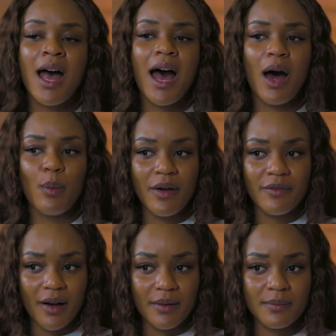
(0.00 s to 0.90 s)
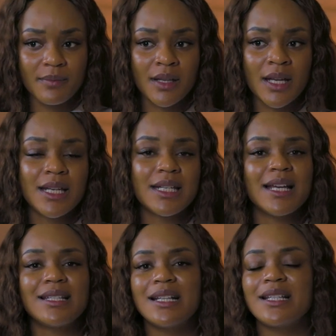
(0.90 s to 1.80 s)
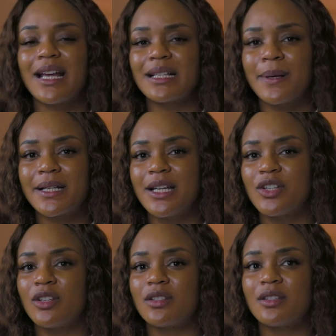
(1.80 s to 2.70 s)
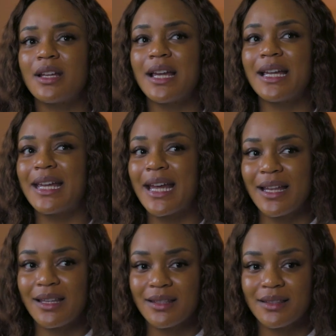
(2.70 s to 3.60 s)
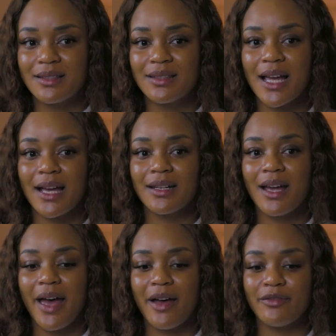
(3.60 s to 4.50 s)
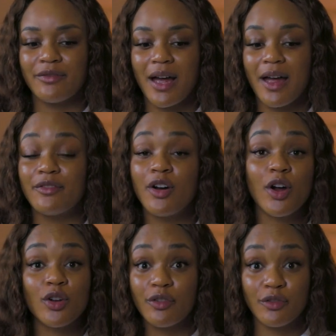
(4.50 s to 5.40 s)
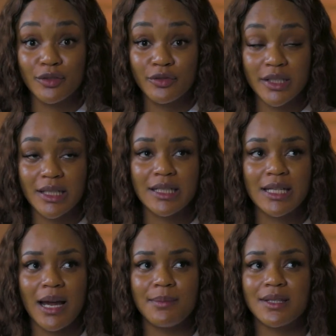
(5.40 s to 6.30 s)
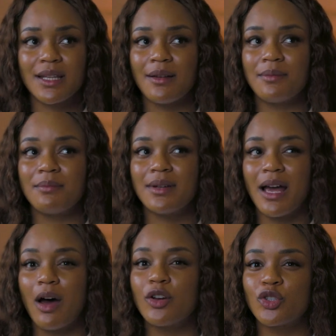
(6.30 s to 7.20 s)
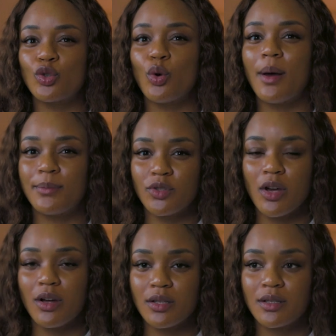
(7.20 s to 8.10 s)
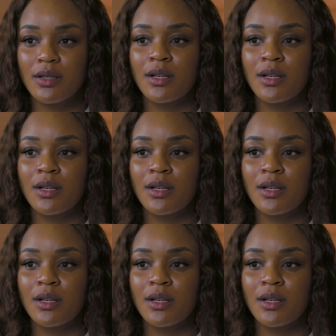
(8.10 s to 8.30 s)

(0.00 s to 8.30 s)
However, there are certain expectations, again, that I have heard of recent times that are so absurd.